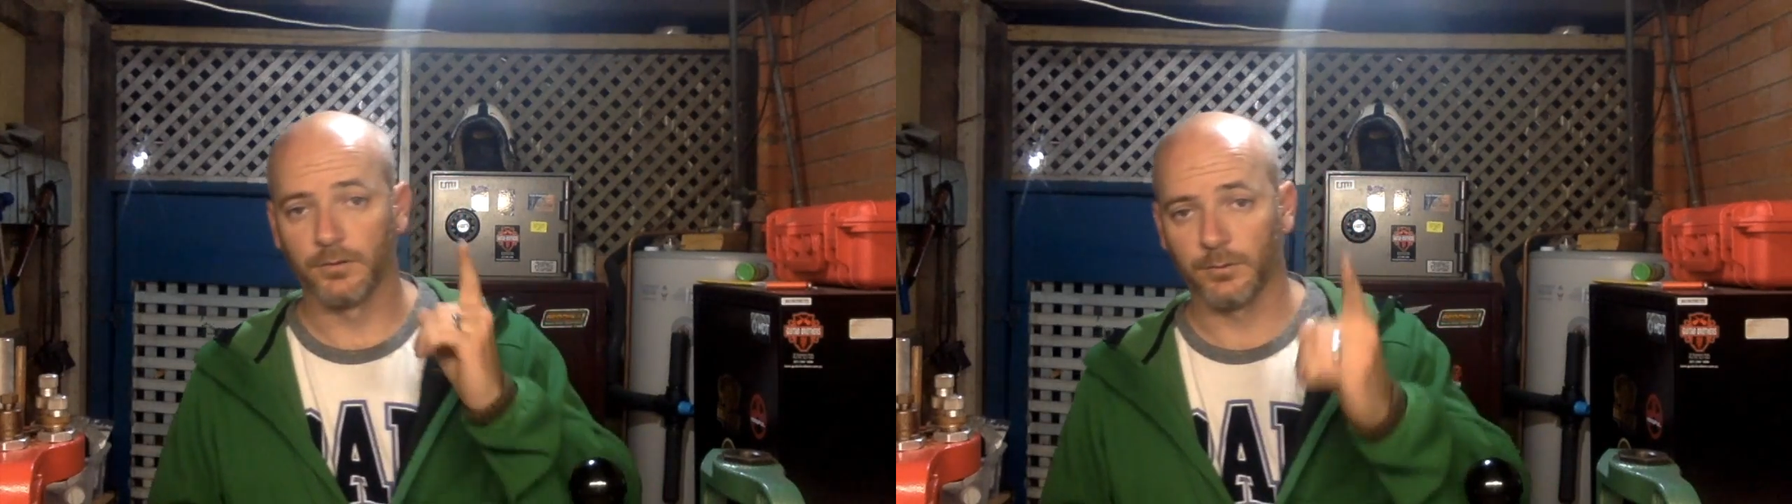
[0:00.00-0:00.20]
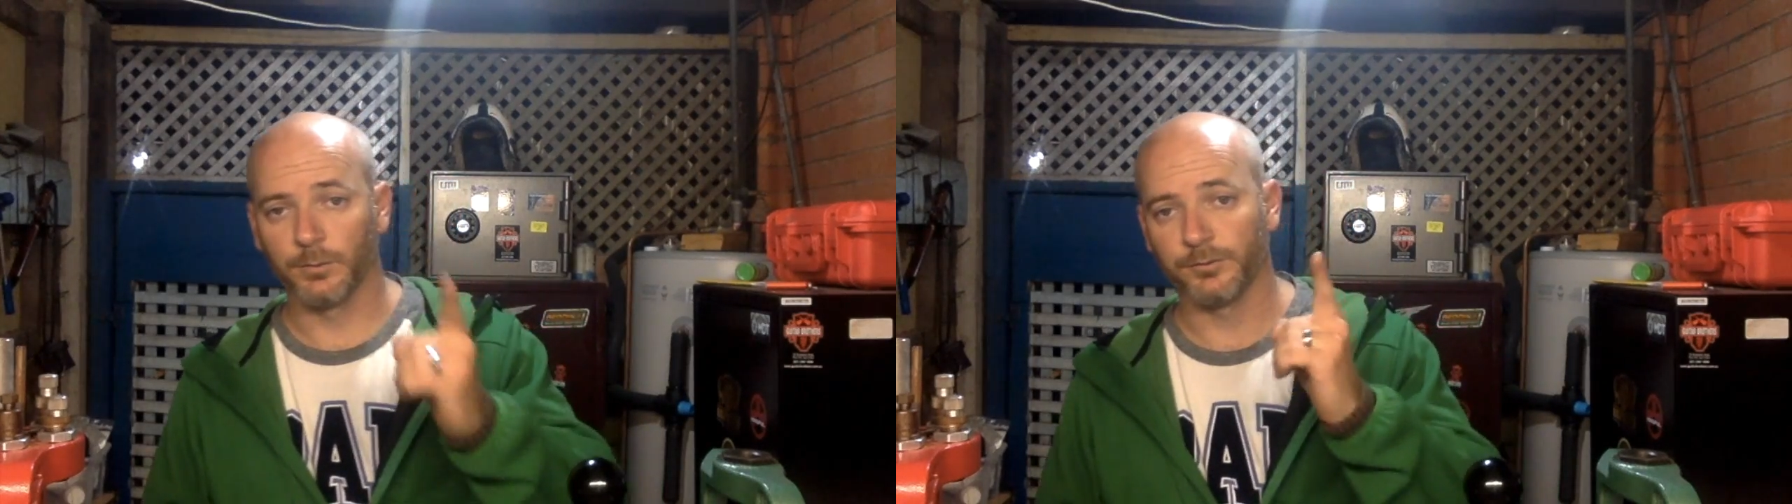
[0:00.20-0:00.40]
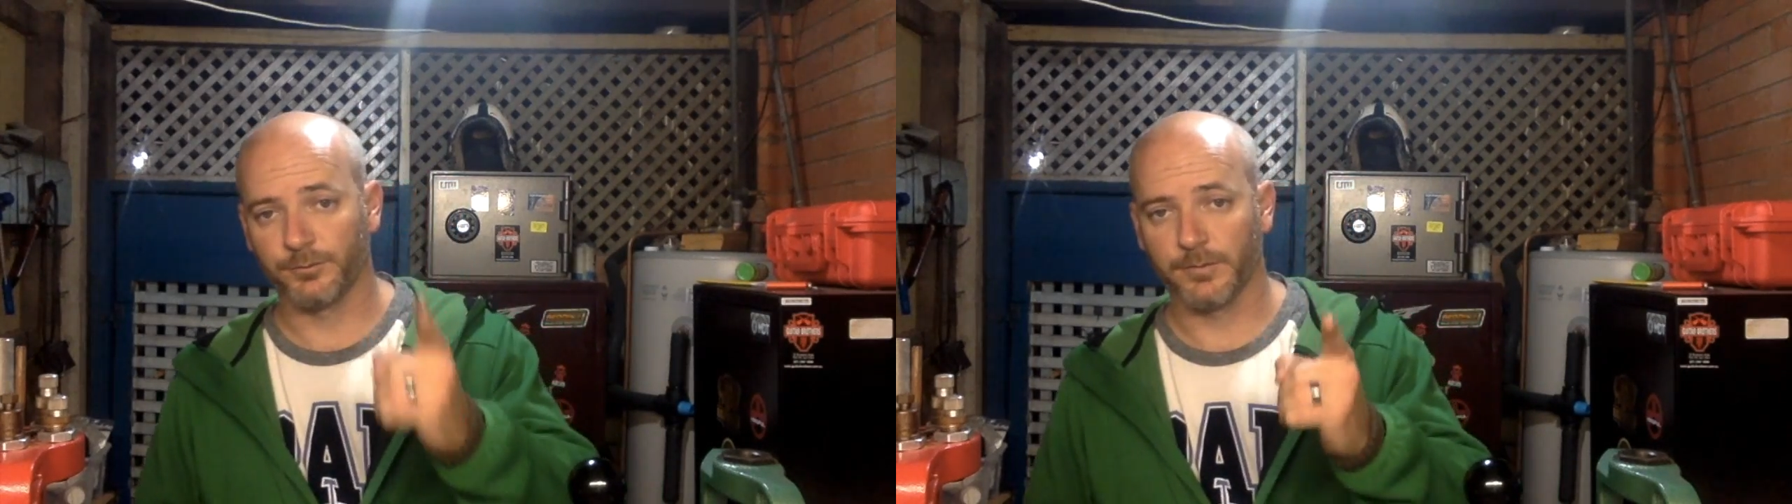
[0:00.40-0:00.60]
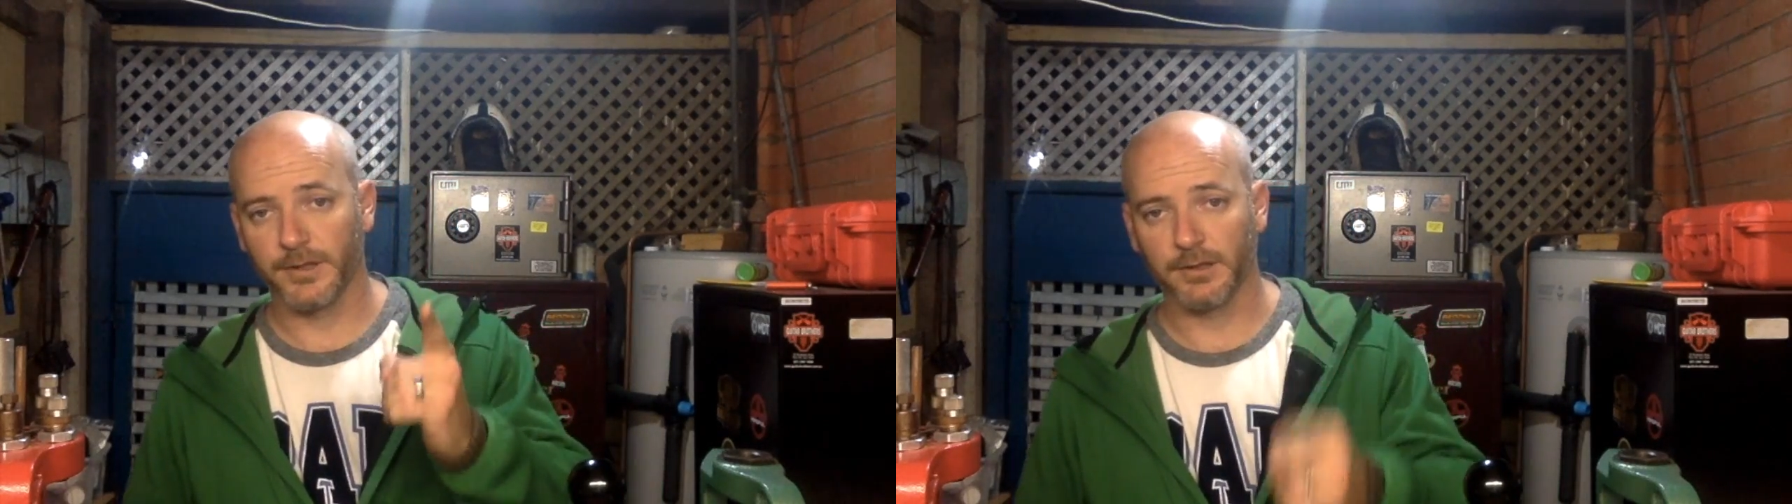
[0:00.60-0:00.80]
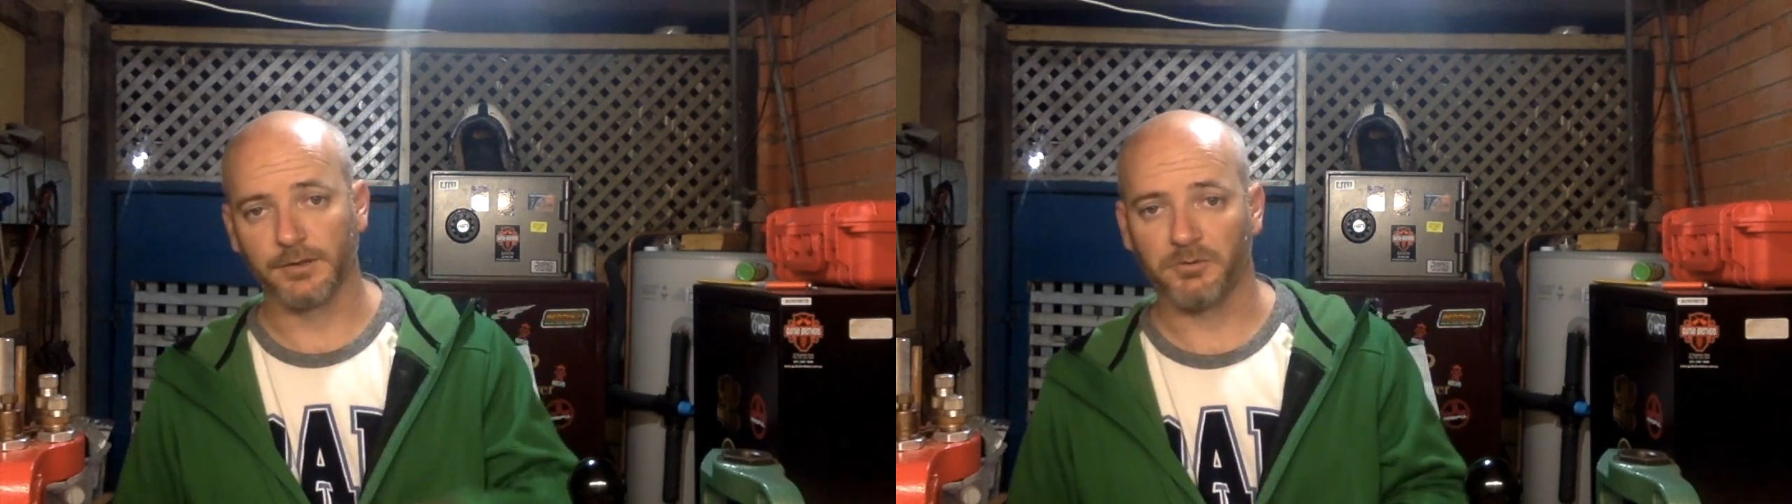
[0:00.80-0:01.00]
Awesome
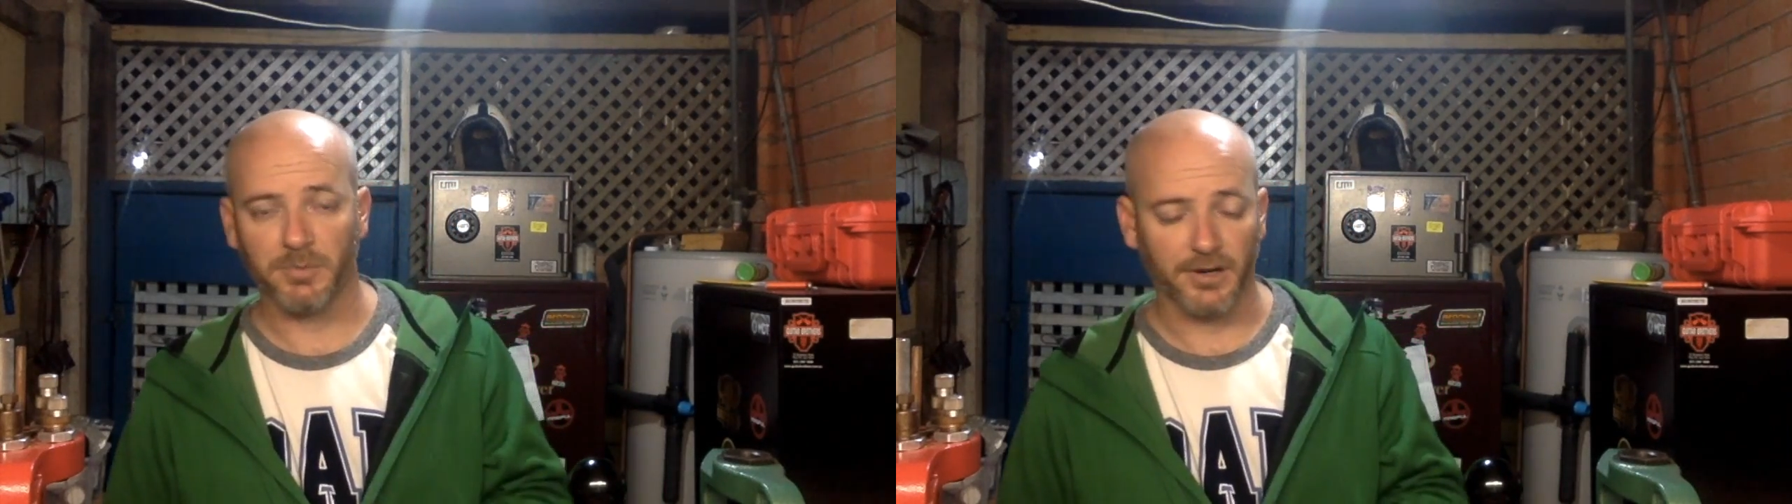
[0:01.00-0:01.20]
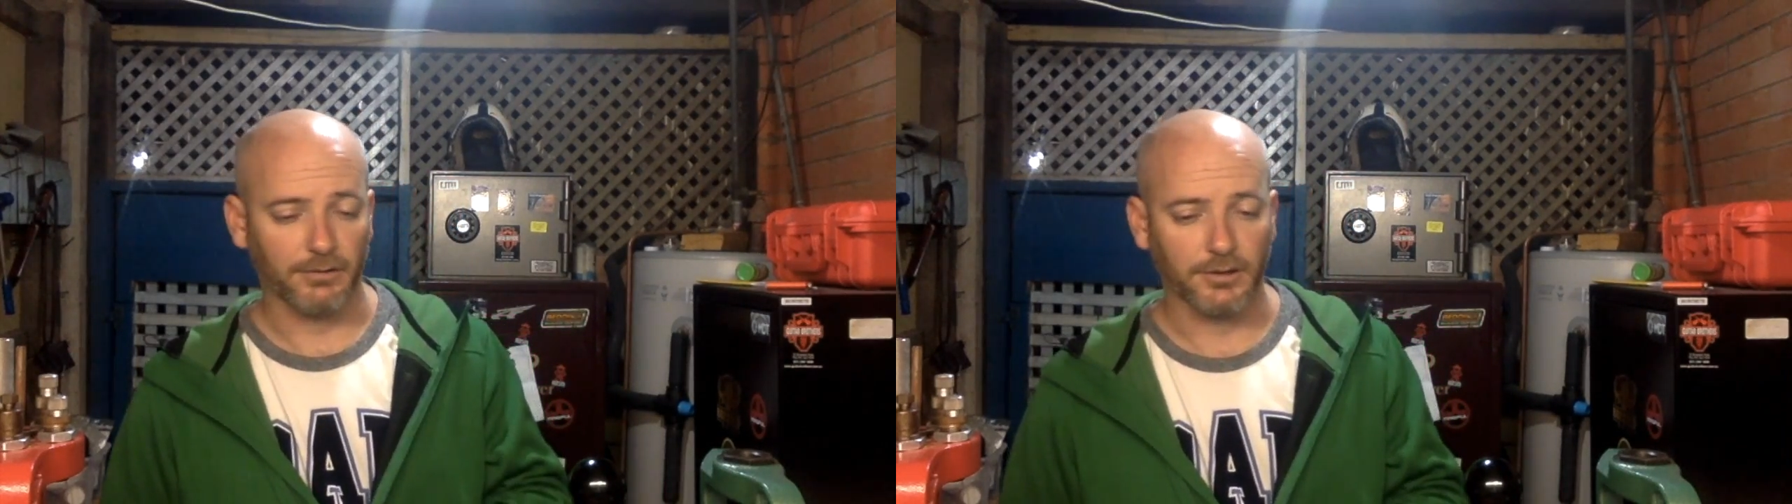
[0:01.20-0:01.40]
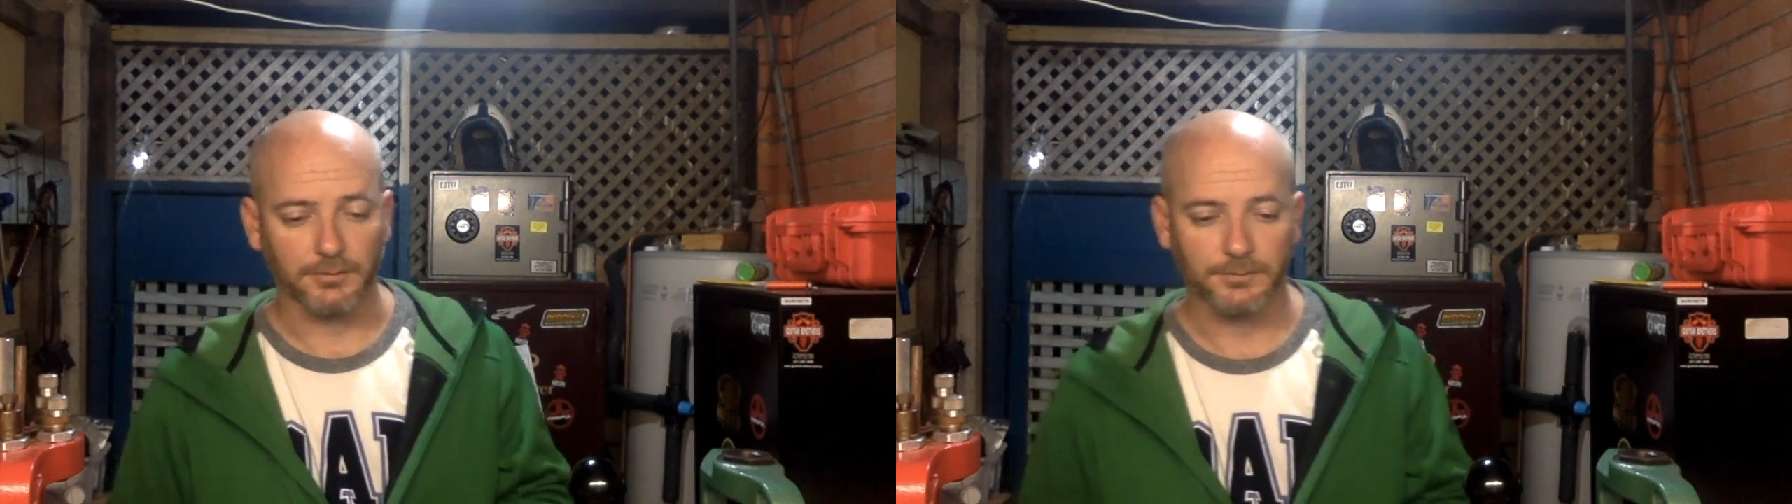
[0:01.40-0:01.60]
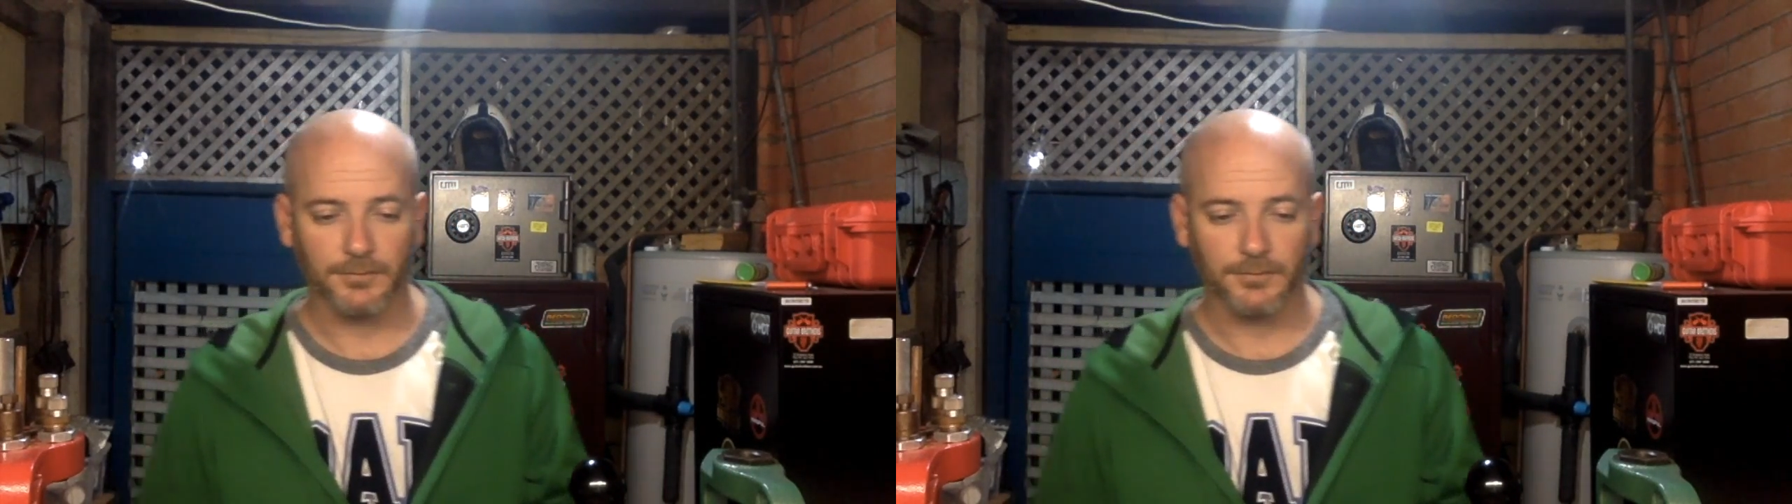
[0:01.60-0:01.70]
way to live, apparently.